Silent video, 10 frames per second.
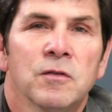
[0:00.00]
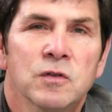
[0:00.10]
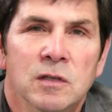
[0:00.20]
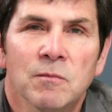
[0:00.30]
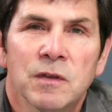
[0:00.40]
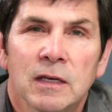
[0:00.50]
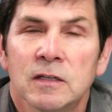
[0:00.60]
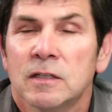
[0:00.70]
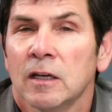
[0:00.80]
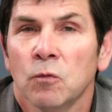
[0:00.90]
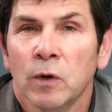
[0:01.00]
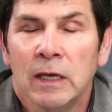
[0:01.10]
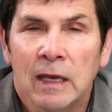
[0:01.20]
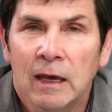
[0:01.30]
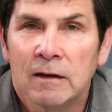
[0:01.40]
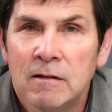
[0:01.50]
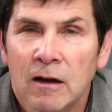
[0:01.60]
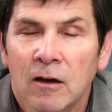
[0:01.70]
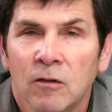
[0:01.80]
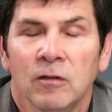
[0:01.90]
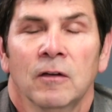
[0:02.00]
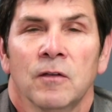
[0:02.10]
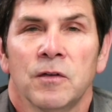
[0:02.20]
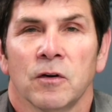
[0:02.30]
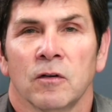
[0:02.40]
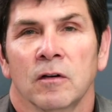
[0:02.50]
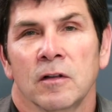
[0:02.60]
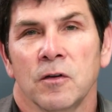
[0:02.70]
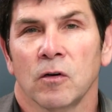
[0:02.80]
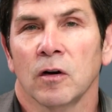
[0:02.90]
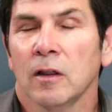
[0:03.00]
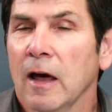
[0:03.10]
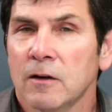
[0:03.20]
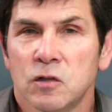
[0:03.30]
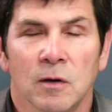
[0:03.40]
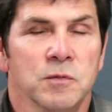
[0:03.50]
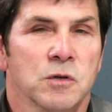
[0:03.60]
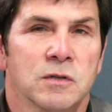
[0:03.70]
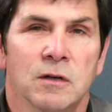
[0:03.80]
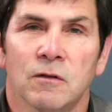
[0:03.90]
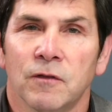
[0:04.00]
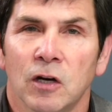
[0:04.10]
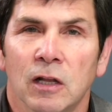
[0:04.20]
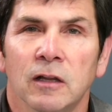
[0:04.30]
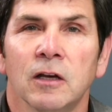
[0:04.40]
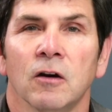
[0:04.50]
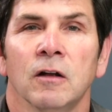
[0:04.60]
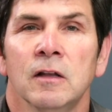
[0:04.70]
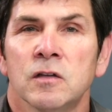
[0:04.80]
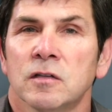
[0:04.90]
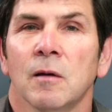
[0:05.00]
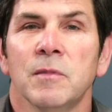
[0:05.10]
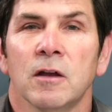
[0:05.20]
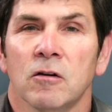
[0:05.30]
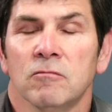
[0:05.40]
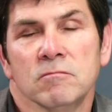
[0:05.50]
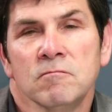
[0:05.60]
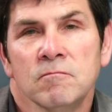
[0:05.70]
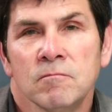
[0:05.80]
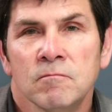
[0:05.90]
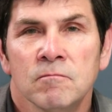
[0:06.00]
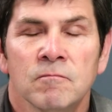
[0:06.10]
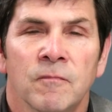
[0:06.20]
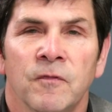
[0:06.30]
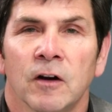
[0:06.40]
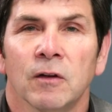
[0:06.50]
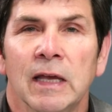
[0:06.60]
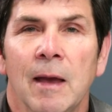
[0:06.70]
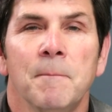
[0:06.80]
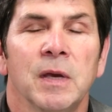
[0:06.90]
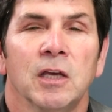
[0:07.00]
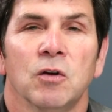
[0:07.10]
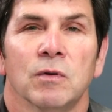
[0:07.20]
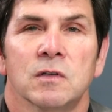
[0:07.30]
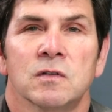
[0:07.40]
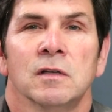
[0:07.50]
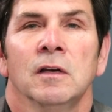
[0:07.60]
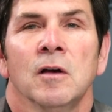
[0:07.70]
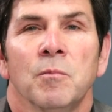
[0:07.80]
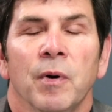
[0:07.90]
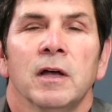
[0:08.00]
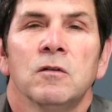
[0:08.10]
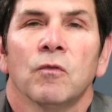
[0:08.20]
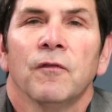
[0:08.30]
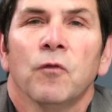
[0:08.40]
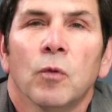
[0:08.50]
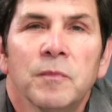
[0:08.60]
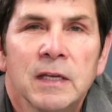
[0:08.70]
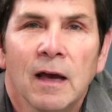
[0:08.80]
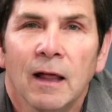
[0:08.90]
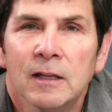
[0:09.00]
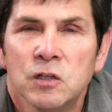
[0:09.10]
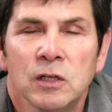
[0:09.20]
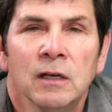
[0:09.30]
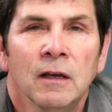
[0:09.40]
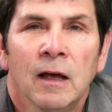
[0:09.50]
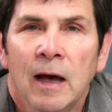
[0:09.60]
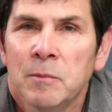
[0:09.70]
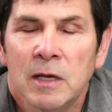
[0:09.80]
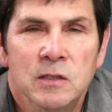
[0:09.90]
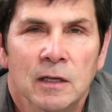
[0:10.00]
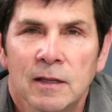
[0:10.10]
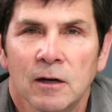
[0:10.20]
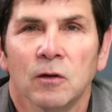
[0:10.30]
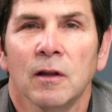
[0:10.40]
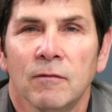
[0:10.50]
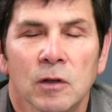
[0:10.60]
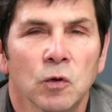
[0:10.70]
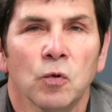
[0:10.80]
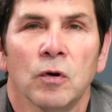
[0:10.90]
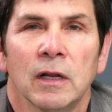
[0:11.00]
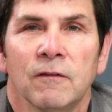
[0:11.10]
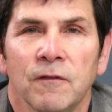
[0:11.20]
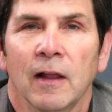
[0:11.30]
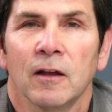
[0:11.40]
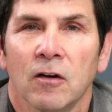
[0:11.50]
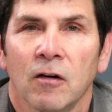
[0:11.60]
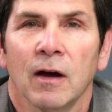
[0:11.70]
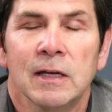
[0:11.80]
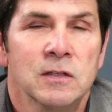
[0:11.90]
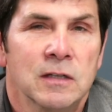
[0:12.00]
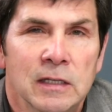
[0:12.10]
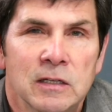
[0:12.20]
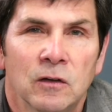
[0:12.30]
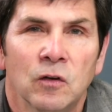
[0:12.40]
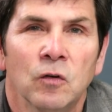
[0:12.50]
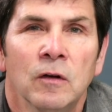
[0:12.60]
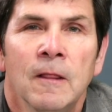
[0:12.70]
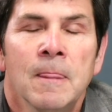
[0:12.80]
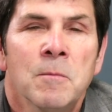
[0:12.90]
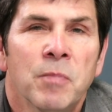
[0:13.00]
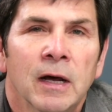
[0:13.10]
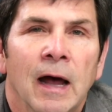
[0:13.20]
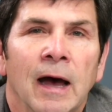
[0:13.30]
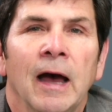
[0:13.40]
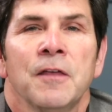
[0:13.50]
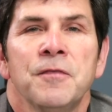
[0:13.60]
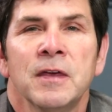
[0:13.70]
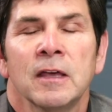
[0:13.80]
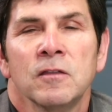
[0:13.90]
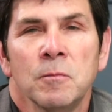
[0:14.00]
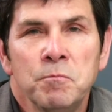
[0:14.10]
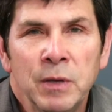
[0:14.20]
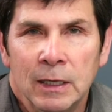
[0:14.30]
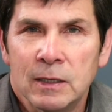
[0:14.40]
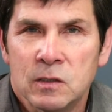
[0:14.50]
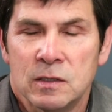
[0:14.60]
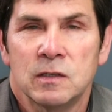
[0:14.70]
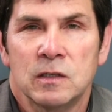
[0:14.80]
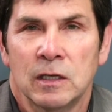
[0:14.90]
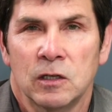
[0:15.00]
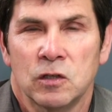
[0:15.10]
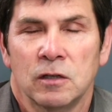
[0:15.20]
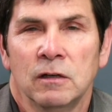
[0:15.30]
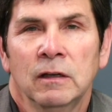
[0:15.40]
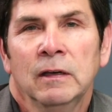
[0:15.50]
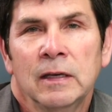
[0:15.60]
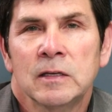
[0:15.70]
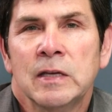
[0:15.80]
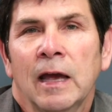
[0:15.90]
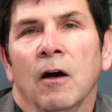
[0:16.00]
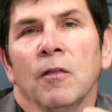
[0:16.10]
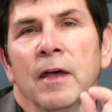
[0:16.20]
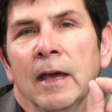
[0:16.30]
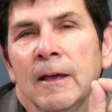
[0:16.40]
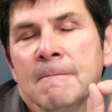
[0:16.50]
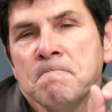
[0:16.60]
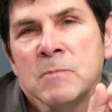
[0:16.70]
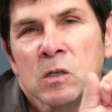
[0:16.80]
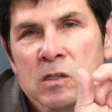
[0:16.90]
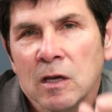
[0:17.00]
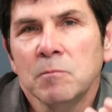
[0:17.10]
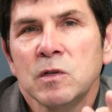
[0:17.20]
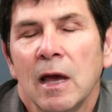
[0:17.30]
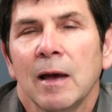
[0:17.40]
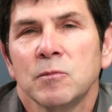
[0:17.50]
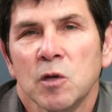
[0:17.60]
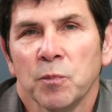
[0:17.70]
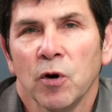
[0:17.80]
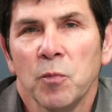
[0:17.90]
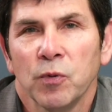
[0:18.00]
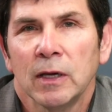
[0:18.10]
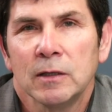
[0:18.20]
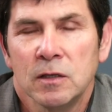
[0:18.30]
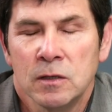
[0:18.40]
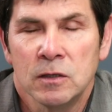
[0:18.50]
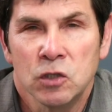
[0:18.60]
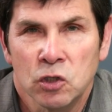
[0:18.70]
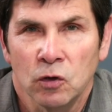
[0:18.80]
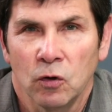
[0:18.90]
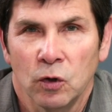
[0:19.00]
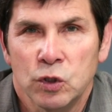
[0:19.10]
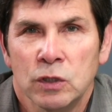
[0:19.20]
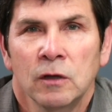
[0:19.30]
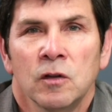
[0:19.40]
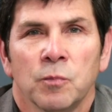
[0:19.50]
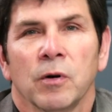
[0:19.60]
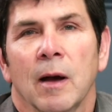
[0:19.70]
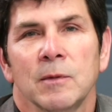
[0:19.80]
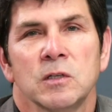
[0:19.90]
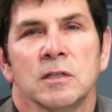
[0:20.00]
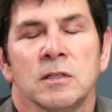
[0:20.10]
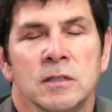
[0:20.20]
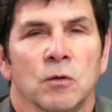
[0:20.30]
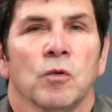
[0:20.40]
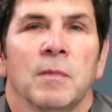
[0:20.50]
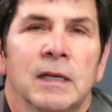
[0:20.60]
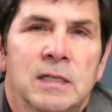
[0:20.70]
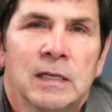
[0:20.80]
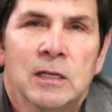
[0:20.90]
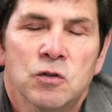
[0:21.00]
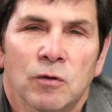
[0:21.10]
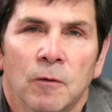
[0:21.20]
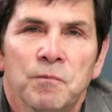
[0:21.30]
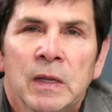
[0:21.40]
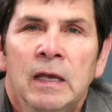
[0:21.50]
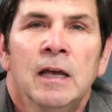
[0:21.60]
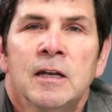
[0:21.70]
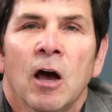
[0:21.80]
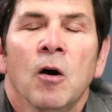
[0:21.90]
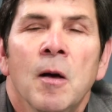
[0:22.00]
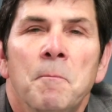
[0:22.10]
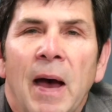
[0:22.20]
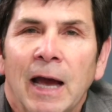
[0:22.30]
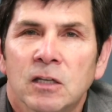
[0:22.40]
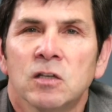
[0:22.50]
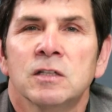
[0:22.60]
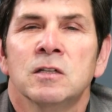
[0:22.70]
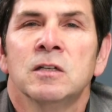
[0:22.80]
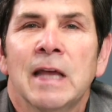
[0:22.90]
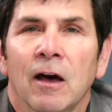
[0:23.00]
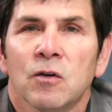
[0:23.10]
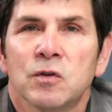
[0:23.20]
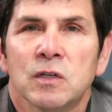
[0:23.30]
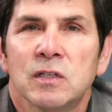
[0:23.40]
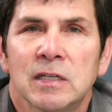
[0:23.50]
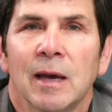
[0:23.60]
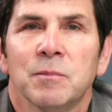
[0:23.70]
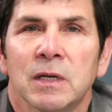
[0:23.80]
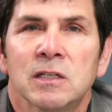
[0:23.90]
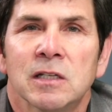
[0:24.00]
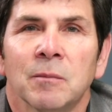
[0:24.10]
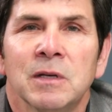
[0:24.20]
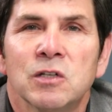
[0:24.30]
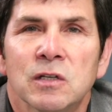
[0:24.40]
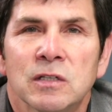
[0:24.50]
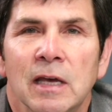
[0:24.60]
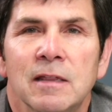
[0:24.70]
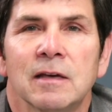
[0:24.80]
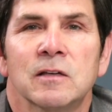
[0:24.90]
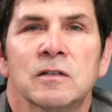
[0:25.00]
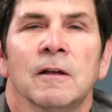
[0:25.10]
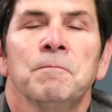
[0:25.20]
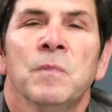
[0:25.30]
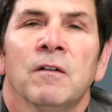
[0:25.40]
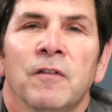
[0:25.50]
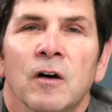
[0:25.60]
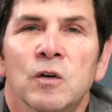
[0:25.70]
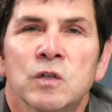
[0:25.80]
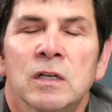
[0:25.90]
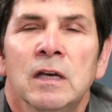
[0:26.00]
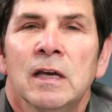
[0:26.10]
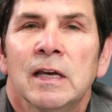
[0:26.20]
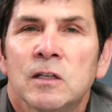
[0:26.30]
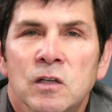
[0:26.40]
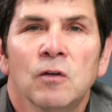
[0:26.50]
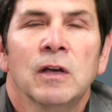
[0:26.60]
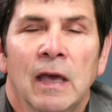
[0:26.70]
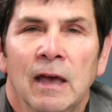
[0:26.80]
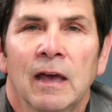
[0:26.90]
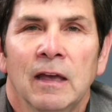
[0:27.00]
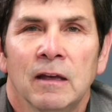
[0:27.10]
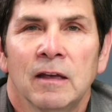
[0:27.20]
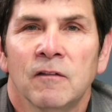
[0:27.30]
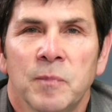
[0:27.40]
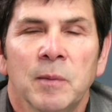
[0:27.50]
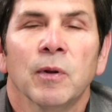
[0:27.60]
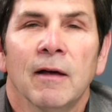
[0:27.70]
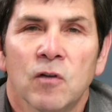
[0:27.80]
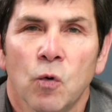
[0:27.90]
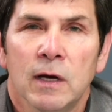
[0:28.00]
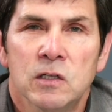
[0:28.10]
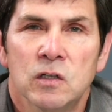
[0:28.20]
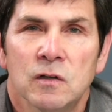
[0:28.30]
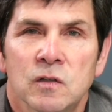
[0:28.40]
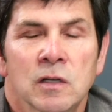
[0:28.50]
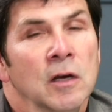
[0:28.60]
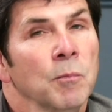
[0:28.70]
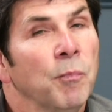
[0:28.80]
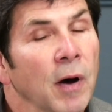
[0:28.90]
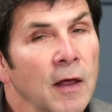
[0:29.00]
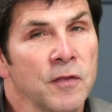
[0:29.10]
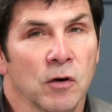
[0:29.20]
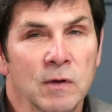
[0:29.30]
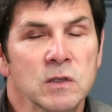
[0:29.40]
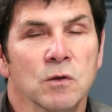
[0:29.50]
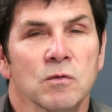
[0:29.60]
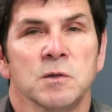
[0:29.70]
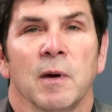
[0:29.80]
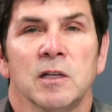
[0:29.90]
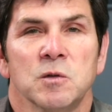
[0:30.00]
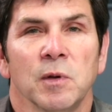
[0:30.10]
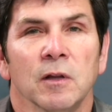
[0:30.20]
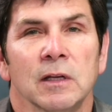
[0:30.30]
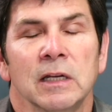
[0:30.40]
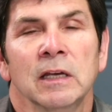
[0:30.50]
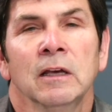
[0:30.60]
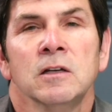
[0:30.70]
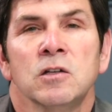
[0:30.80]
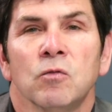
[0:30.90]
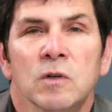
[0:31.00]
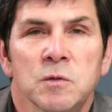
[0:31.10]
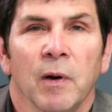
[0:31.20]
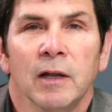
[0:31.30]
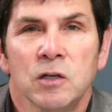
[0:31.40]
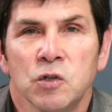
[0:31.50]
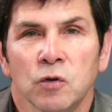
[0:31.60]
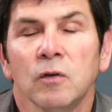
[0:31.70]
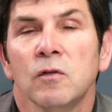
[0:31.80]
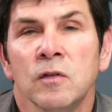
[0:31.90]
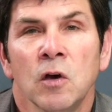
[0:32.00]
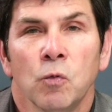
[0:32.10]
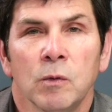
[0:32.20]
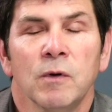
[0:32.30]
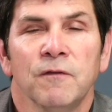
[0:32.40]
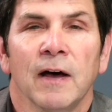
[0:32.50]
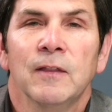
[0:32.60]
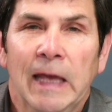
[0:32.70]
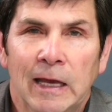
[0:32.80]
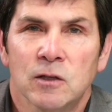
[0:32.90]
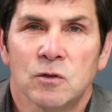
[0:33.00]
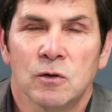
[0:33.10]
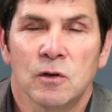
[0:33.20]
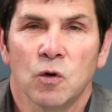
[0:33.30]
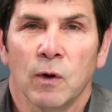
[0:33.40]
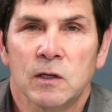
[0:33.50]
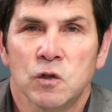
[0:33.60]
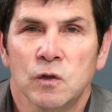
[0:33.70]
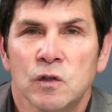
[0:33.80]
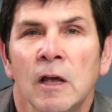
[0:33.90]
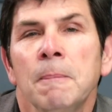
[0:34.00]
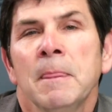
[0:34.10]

There's some things that we can't know. There are a lot of scriptures that are very clear, some that are fairly ambiguous. But Reformed theology, I'm not saying they don't love the Lord and follow Christ. They do. But I think the biggest distinction is how they sometimes appropriate to the church the promises that were made to Israel. Now, back to doubters and skeptics, let me just say this, folks. It's okay if people have questions, but there is the responsibility to respond to truth when we find the answer to the questions.